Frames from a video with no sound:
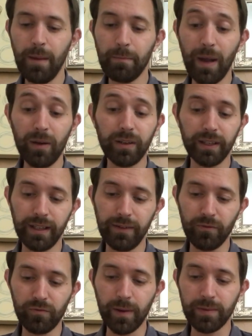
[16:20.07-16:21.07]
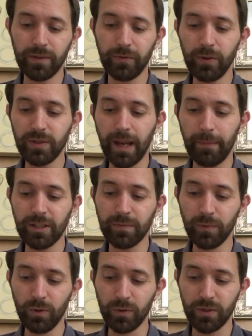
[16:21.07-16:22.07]
Malkin even ripped a few damaged
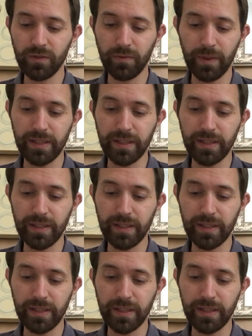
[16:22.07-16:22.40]
boards from